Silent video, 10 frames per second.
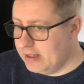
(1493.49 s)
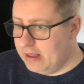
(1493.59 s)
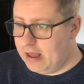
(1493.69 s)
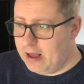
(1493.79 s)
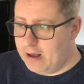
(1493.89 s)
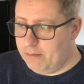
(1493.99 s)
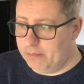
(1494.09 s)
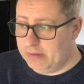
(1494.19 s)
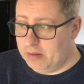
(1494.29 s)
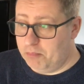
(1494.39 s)
But
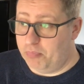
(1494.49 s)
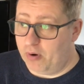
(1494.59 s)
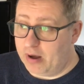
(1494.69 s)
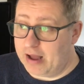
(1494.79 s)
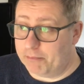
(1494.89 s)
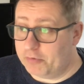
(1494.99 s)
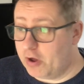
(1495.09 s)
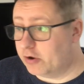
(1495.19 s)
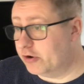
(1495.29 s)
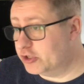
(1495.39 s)
but I'm not
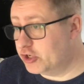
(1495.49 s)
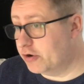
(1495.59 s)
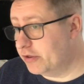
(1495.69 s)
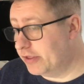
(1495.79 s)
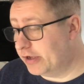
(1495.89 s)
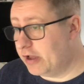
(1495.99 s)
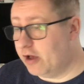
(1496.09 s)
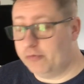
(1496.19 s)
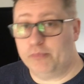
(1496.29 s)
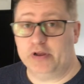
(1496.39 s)
going to show you the
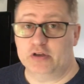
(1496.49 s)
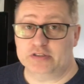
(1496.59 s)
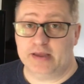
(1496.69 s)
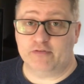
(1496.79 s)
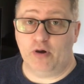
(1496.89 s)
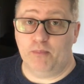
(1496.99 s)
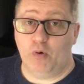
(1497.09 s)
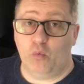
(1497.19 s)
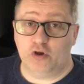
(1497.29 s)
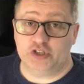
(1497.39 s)
garden because I've got my
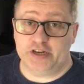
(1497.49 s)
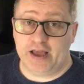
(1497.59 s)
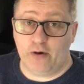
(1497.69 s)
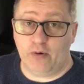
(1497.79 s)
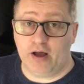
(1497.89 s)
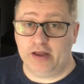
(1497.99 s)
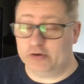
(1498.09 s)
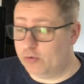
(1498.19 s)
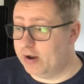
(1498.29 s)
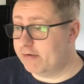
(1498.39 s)
washing out, and
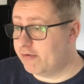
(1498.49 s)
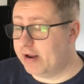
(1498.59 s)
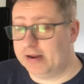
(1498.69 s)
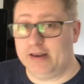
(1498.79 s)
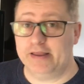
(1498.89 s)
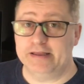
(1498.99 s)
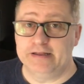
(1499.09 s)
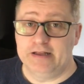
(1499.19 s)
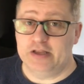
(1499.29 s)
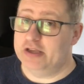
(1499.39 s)
quite frankly,
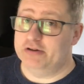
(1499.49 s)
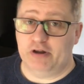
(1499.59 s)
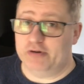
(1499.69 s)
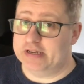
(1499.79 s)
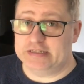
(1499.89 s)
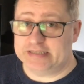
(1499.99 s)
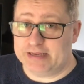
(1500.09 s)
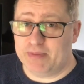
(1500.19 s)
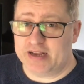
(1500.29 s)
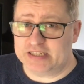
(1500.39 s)
you don't need to see
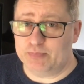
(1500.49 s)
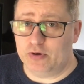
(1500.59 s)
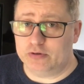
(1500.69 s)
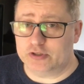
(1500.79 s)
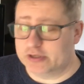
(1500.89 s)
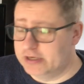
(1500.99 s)
my smalls.